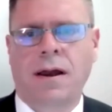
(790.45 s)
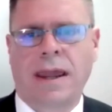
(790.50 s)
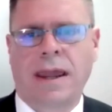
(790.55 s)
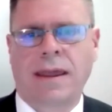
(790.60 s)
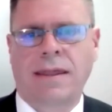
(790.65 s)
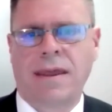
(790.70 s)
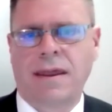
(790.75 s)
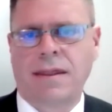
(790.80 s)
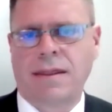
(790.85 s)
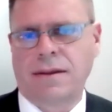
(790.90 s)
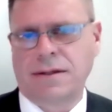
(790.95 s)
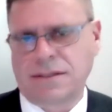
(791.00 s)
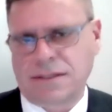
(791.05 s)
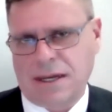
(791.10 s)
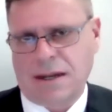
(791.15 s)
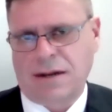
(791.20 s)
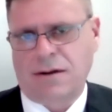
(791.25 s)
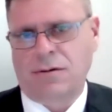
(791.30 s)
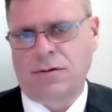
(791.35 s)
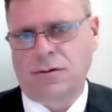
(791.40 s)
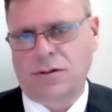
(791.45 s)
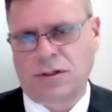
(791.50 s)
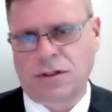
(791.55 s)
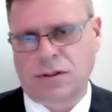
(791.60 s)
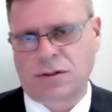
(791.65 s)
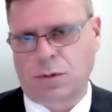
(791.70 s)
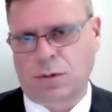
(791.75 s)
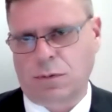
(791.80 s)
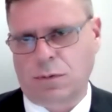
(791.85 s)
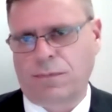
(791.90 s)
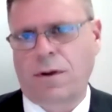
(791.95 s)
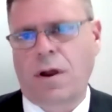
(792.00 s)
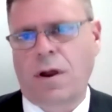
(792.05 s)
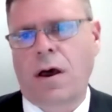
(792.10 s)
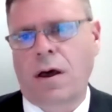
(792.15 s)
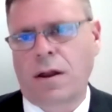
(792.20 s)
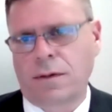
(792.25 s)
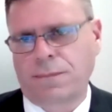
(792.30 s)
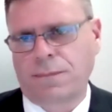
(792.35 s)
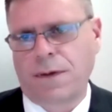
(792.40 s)
and then the standards just sort of
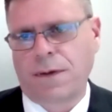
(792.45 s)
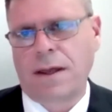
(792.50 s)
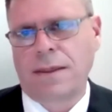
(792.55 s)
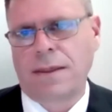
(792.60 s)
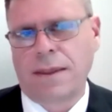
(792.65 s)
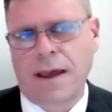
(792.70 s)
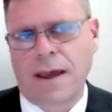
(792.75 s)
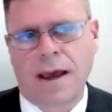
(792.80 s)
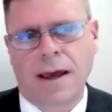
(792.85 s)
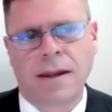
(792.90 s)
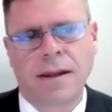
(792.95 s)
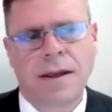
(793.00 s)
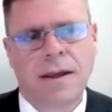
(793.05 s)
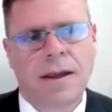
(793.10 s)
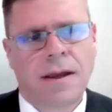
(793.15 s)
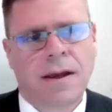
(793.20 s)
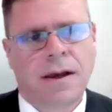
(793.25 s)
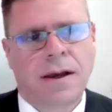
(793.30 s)
codified that.